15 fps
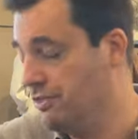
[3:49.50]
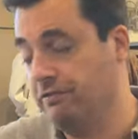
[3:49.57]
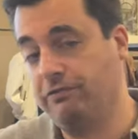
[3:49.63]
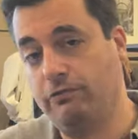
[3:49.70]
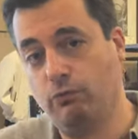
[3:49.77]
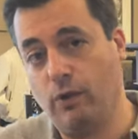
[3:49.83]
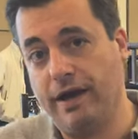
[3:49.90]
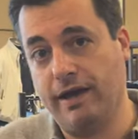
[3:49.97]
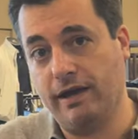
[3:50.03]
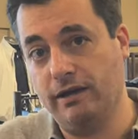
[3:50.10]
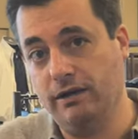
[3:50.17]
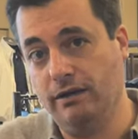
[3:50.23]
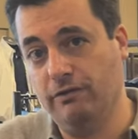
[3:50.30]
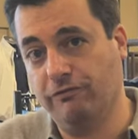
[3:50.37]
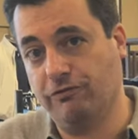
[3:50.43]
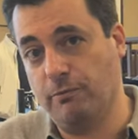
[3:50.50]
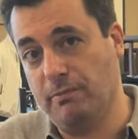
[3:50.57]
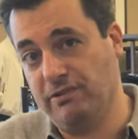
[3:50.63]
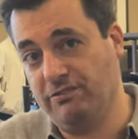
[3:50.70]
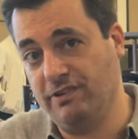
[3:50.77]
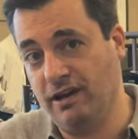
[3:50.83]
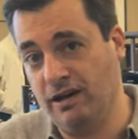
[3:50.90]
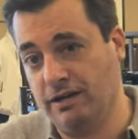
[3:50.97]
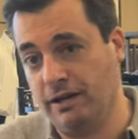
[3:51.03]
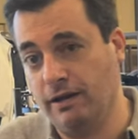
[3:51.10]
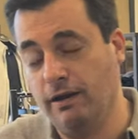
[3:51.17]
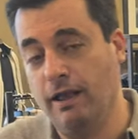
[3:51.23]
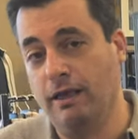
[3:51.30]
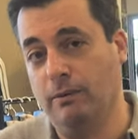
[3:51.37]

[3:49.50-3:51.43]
the suede from Misani,